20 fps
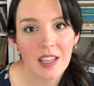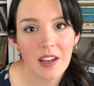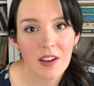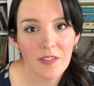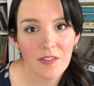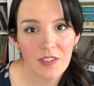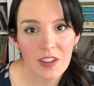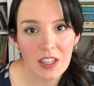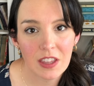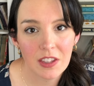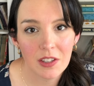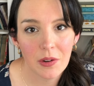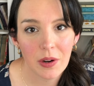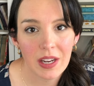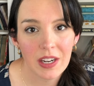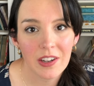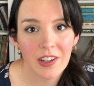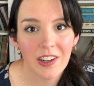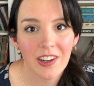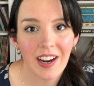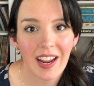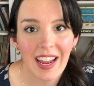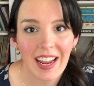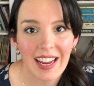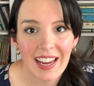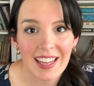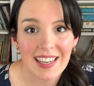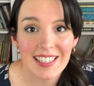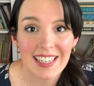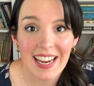a fifth grader,
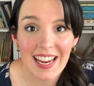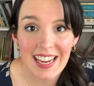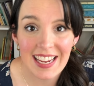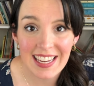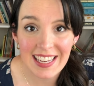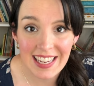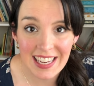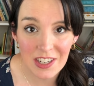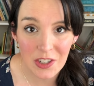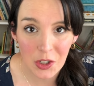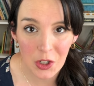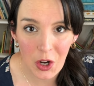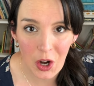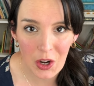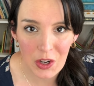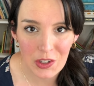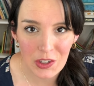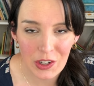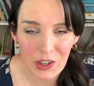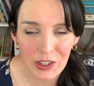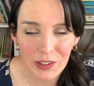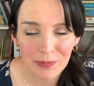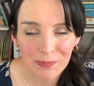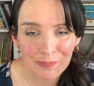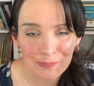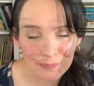and a kindergartner.